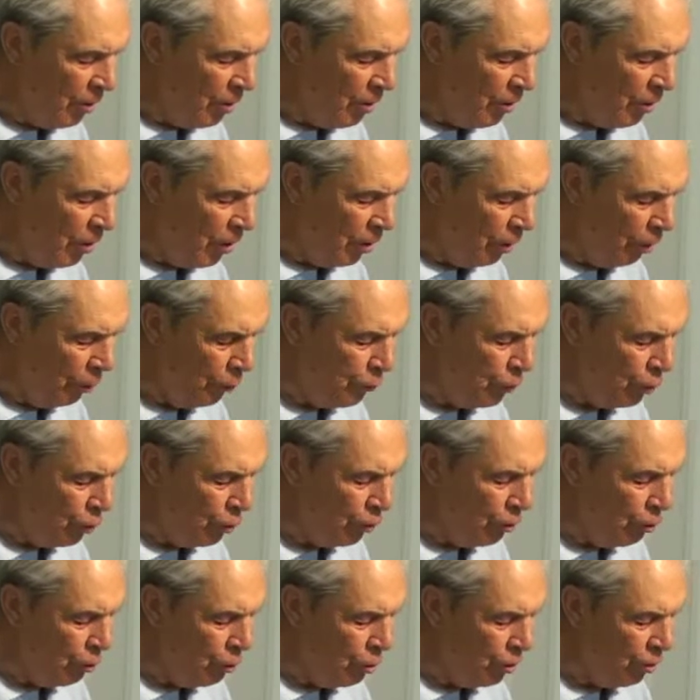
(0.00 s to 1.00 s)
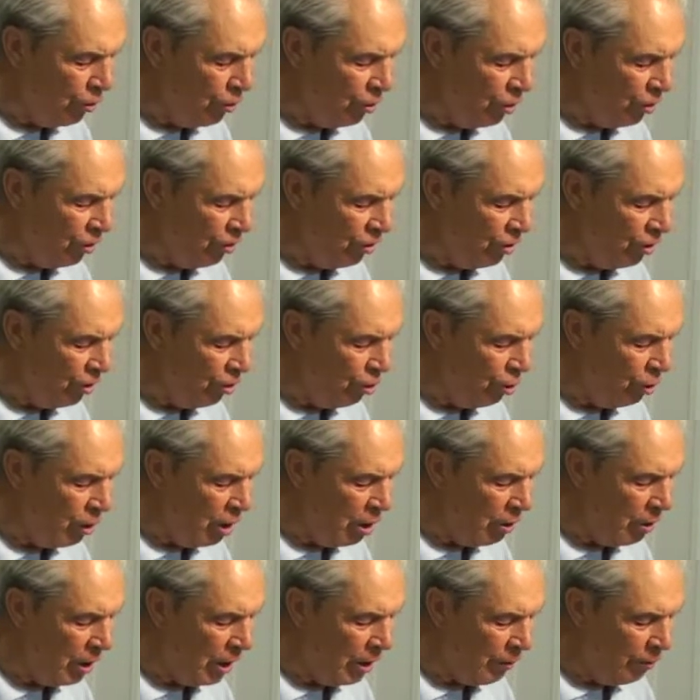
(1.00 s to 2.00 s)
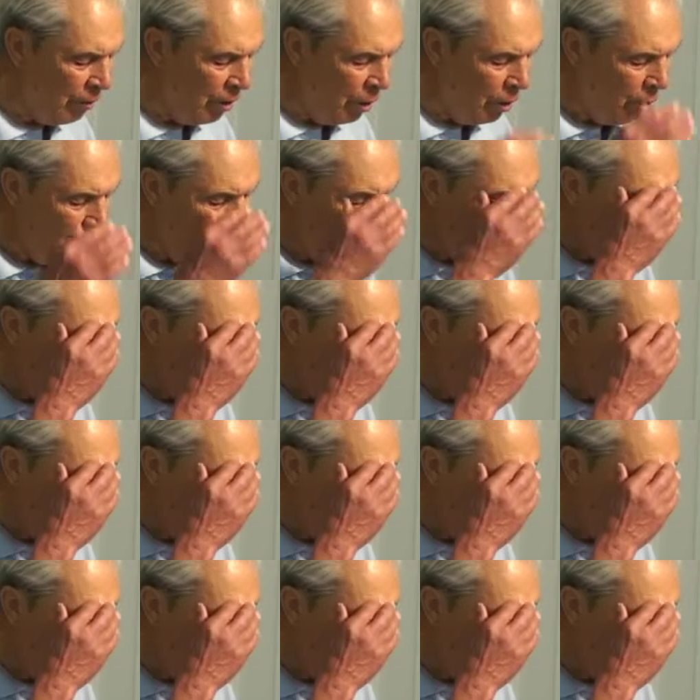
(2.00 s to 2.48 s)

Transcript: A little further on, Jesus says, You're going to have the light